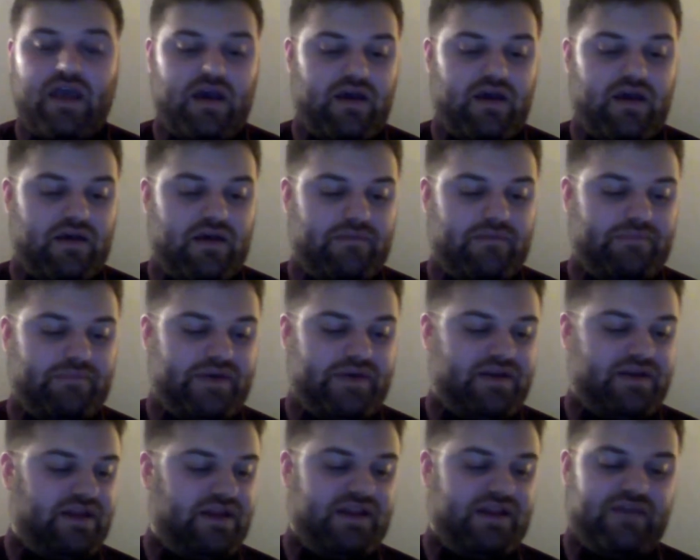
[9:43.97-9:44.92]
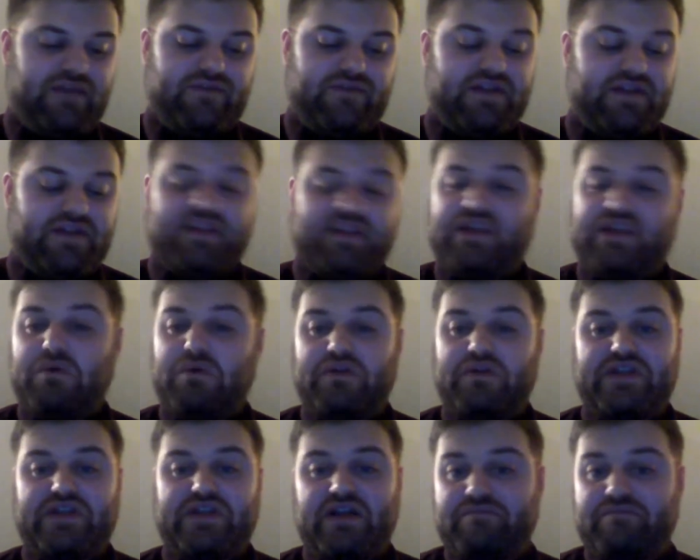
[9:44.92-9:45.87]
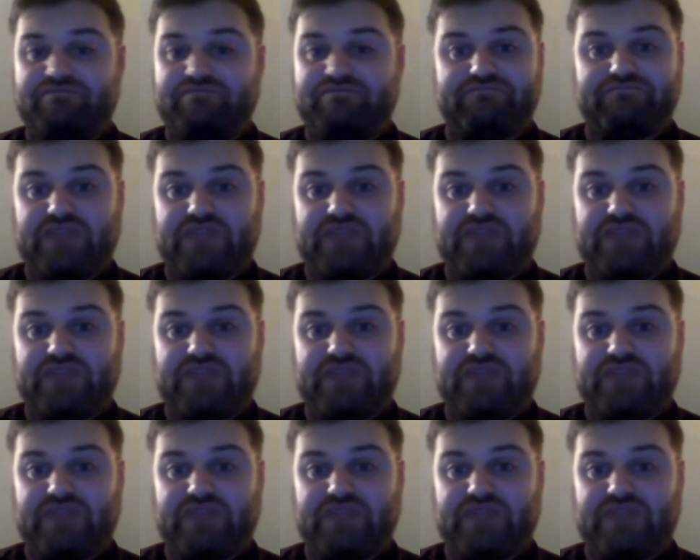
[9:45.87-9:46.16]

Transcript: but in the event that they weren't there,